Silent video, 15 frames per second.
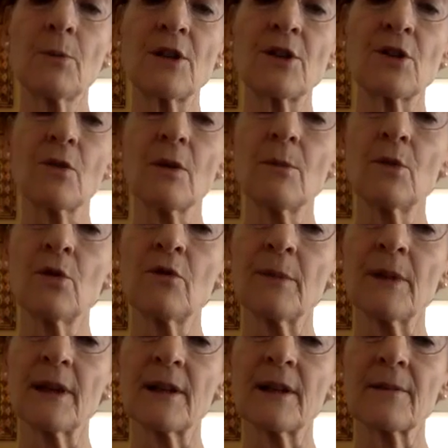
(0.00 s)
we do a
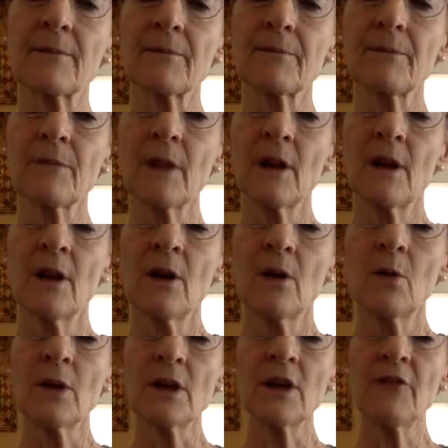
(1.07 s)
movement.
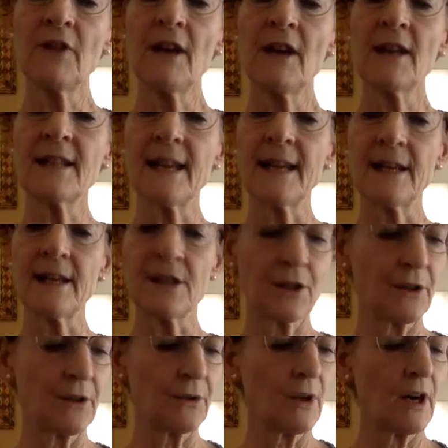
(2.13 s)
What if I say to
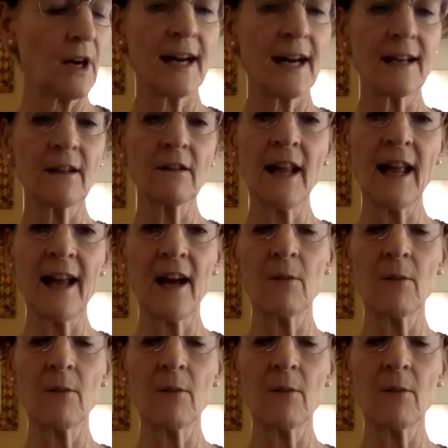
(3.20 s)
you, I allow